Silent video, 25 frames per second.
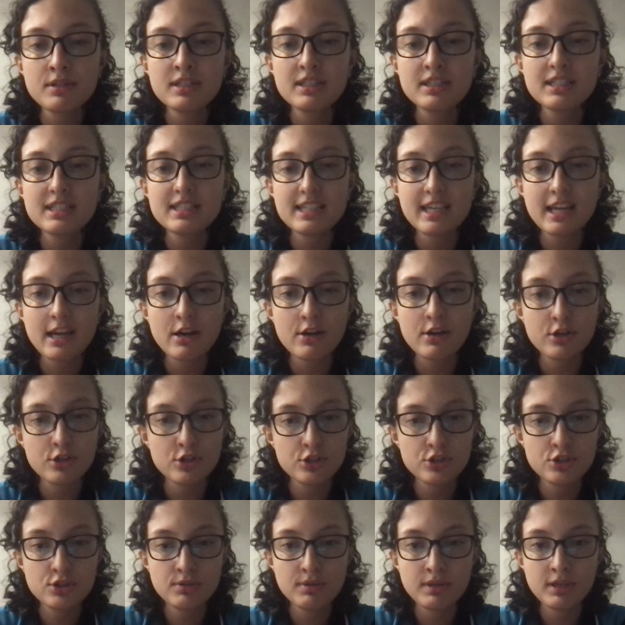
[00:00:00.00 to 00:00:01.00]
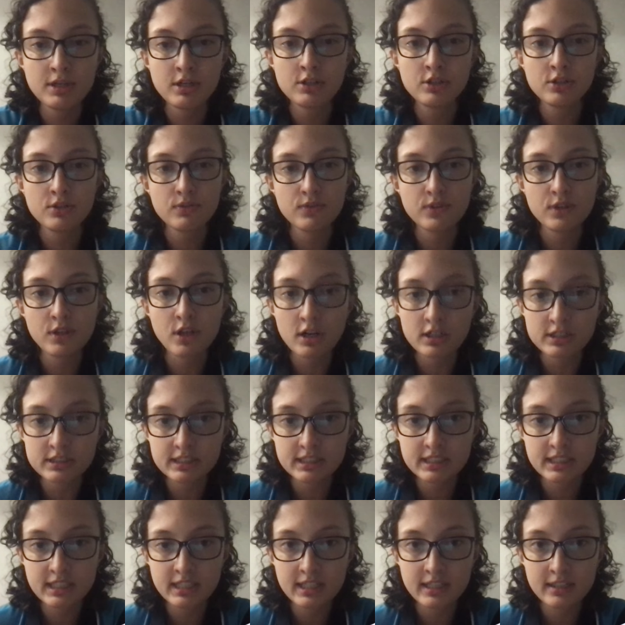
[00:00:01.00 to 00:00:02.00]
to see how you're doing on your
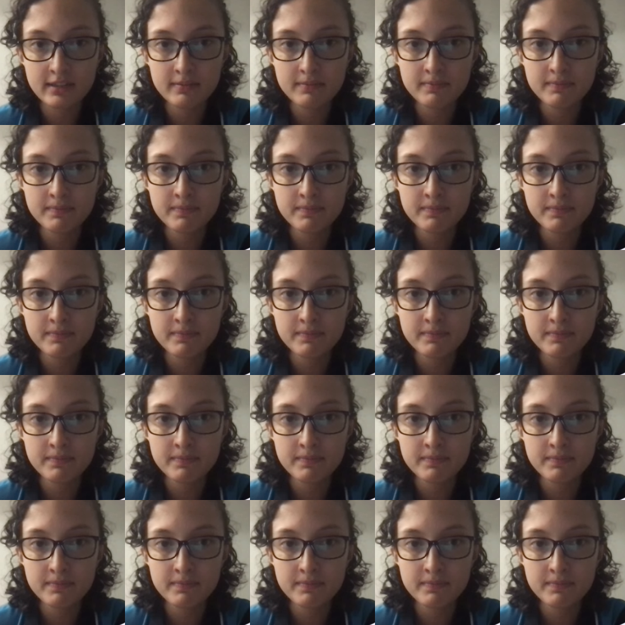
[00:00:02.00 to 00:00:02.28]
fluoxetine.